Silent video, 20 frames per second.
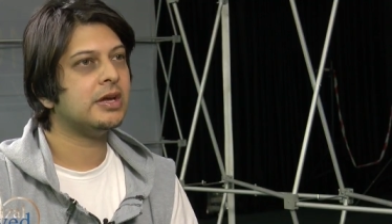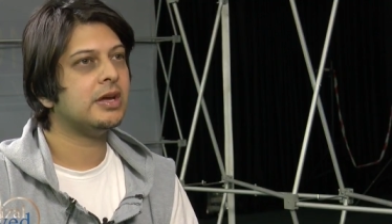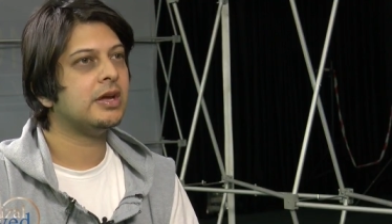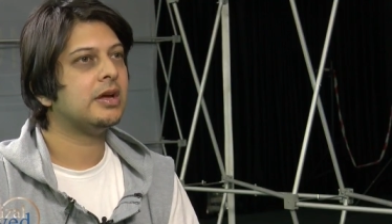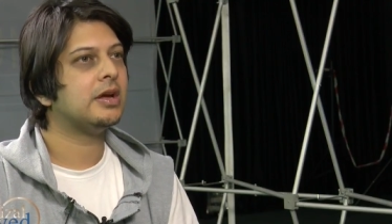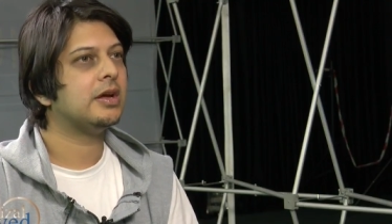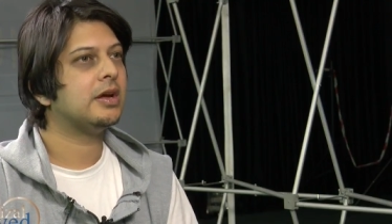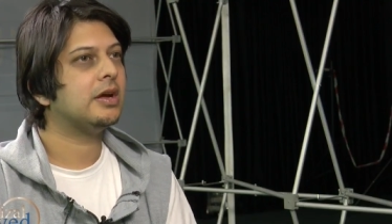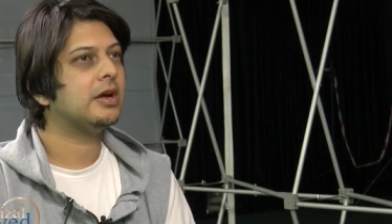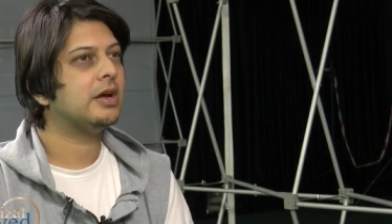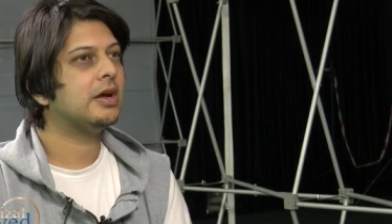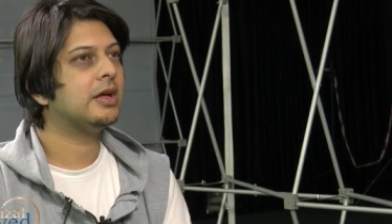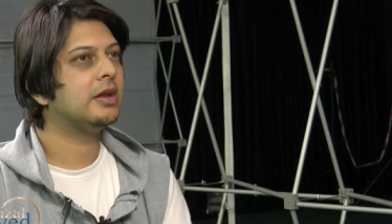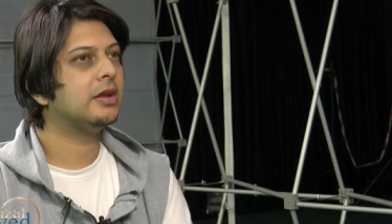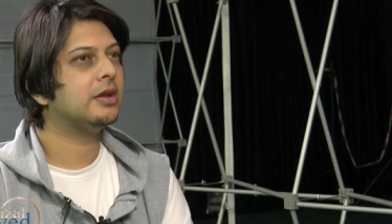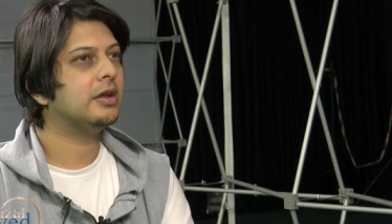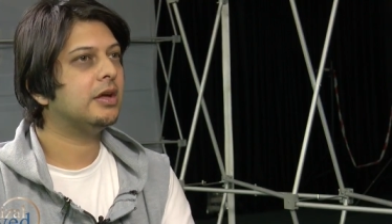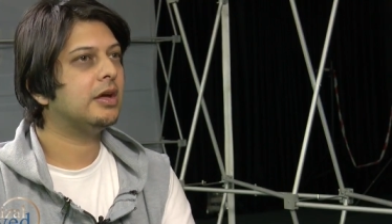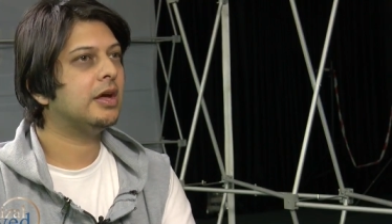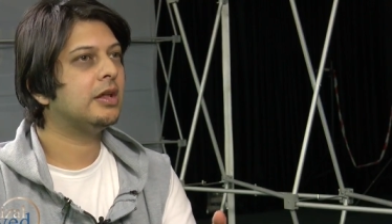Yes.
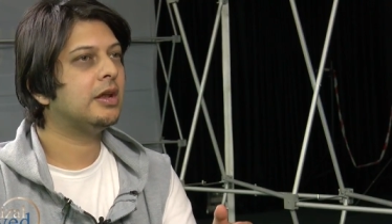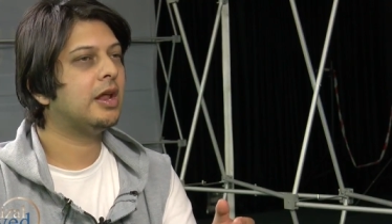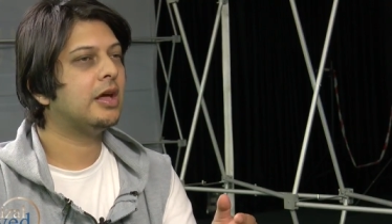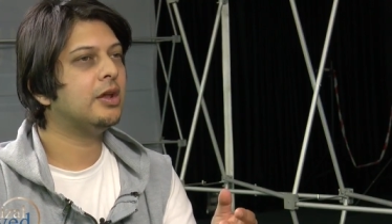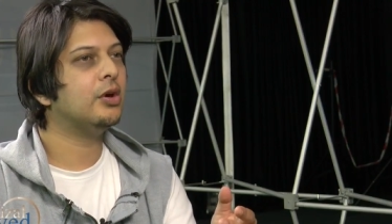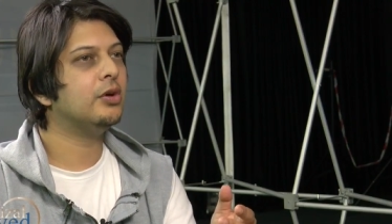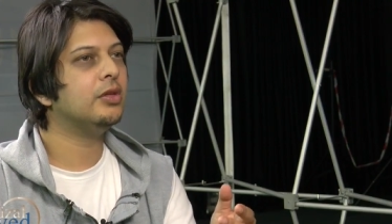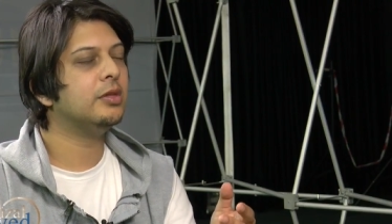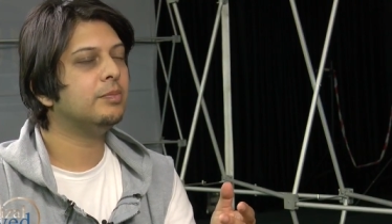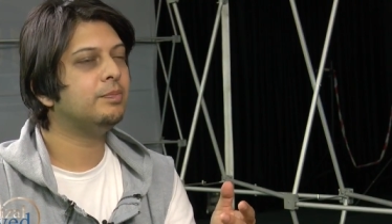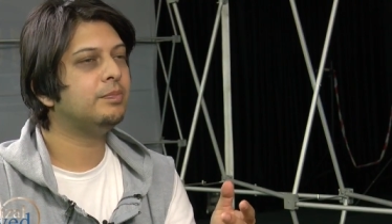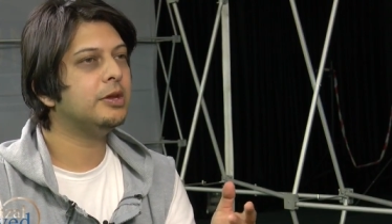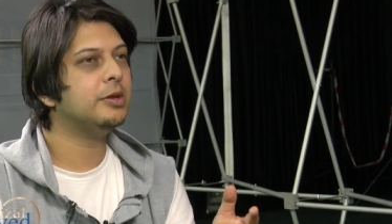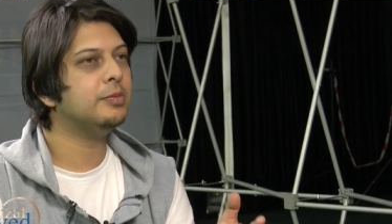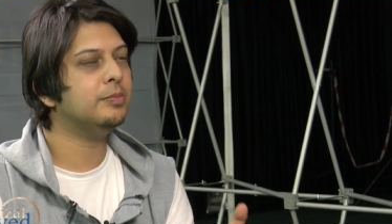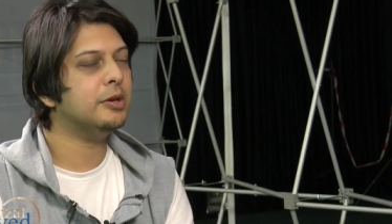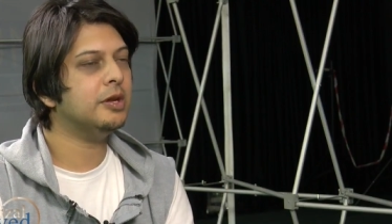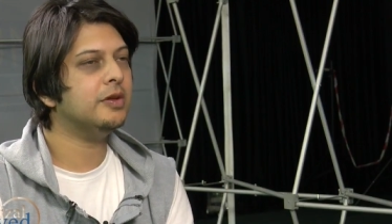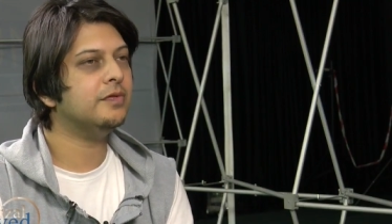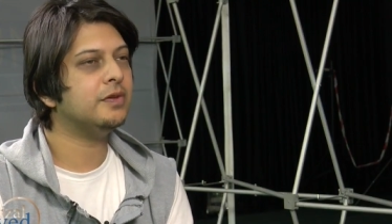And I know in the
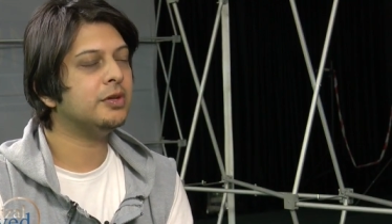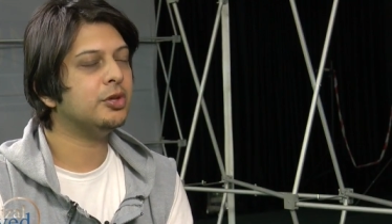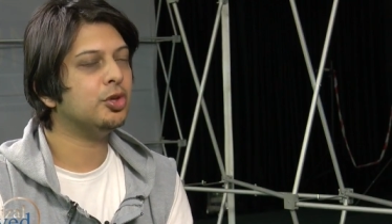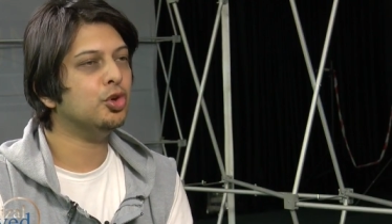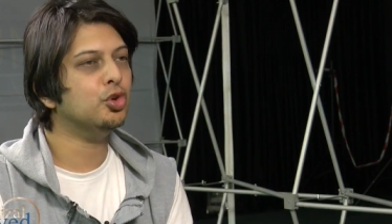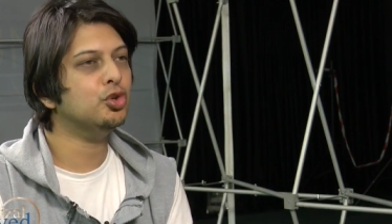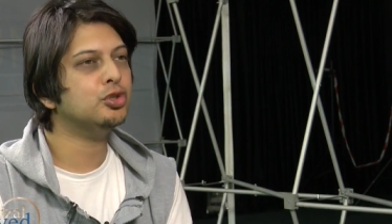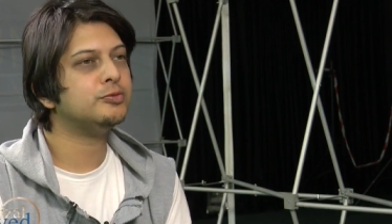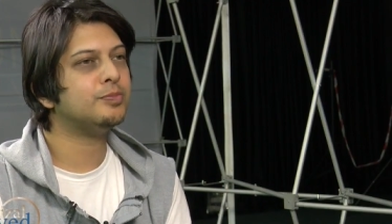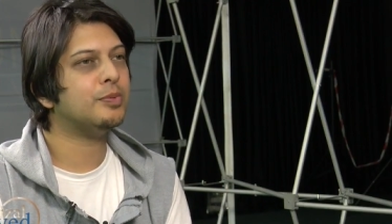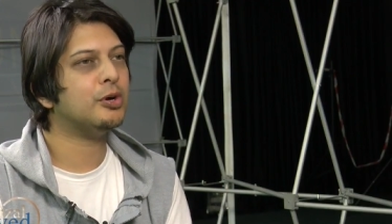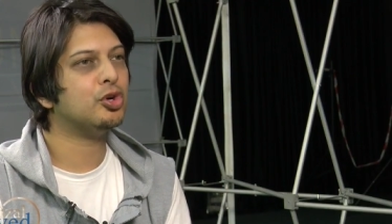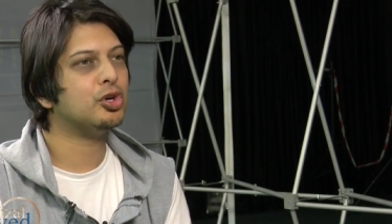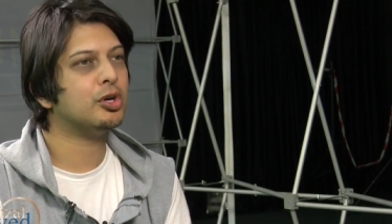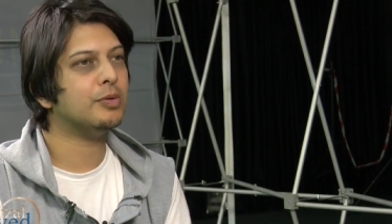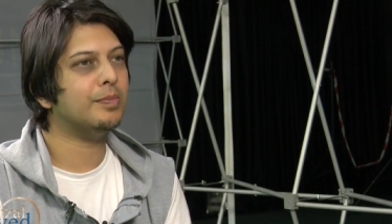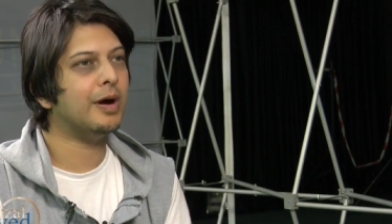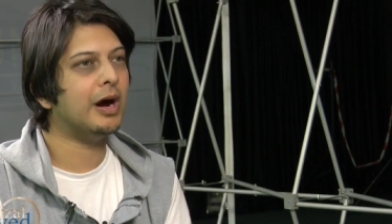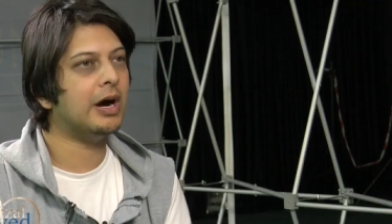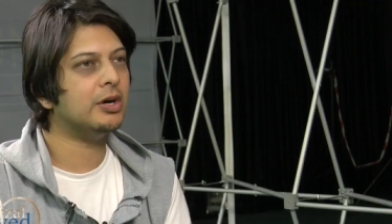pre-briefing you
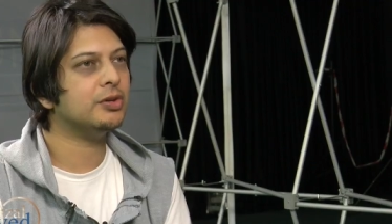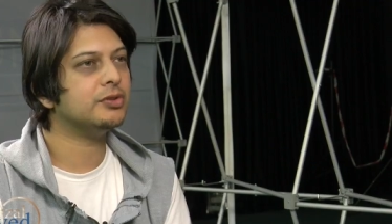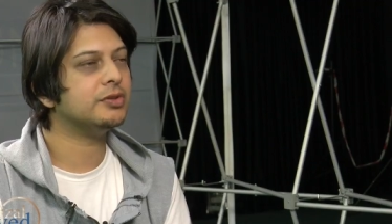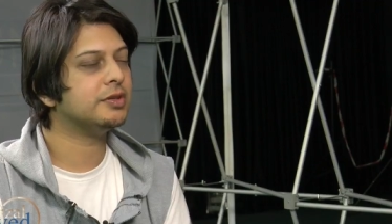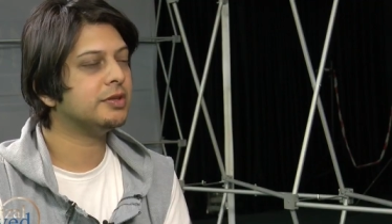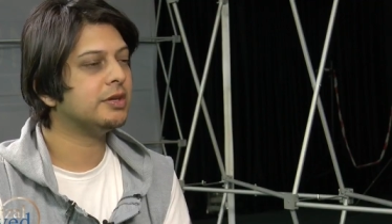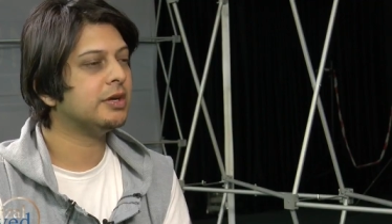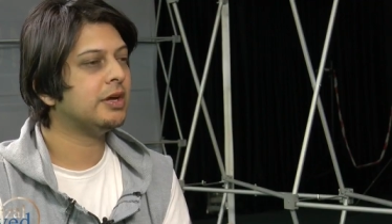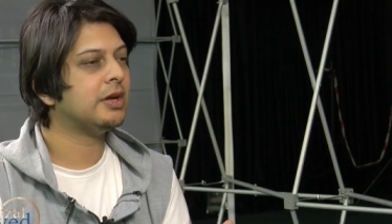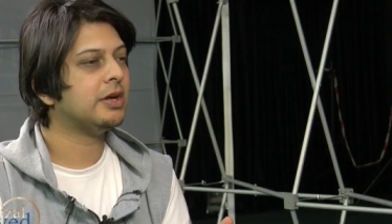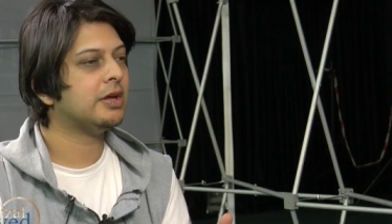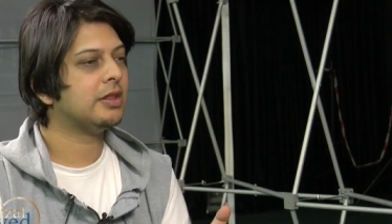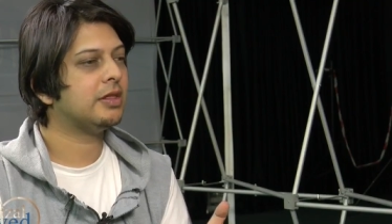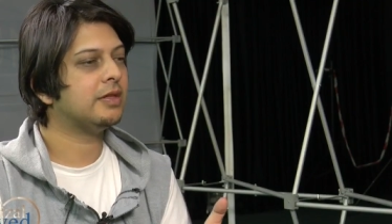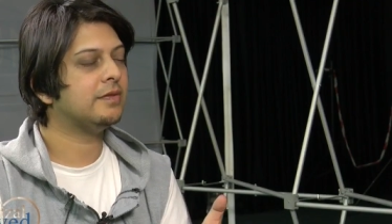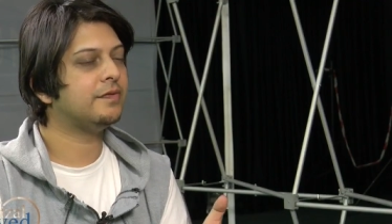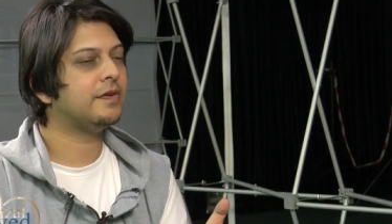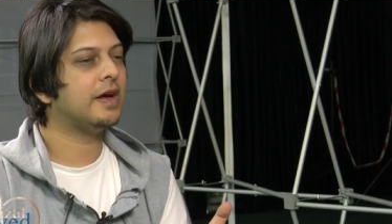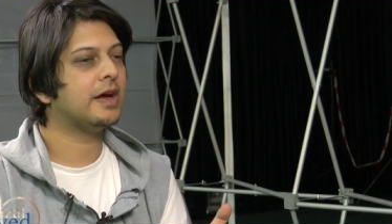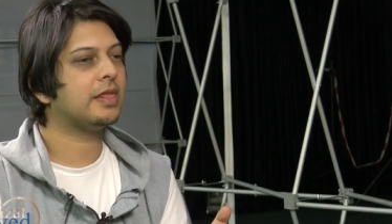spoke about
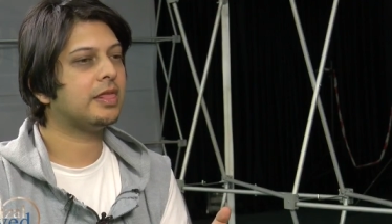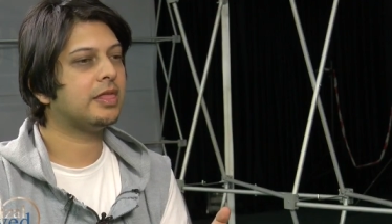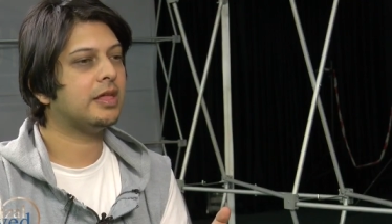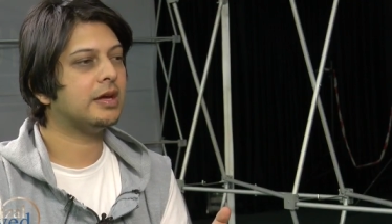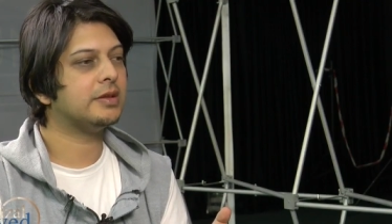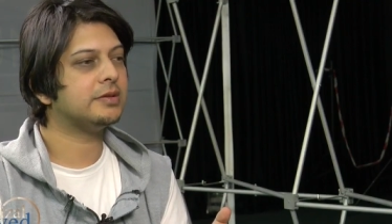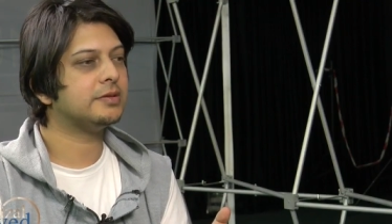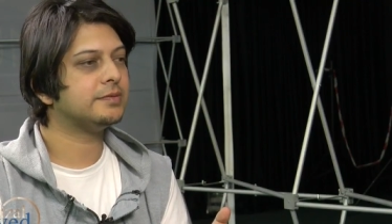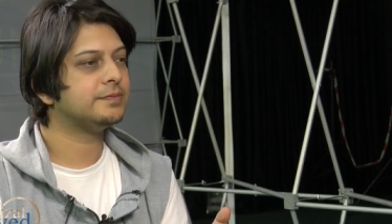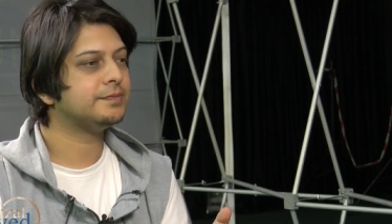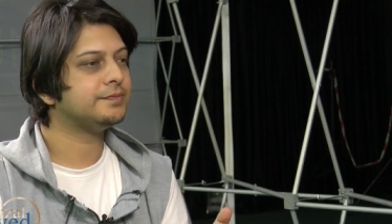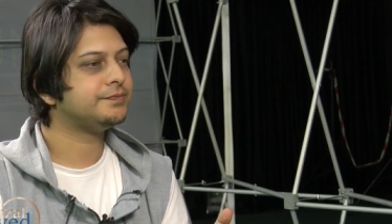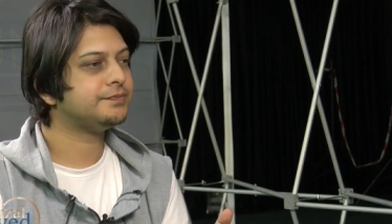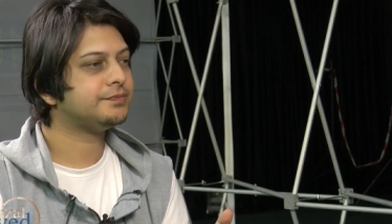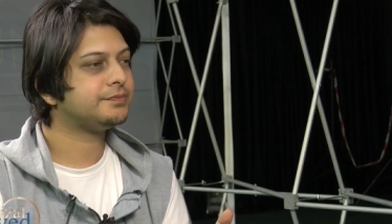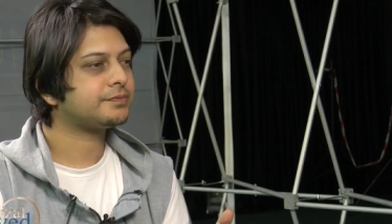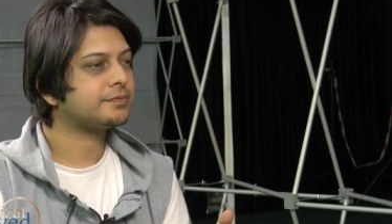the fact that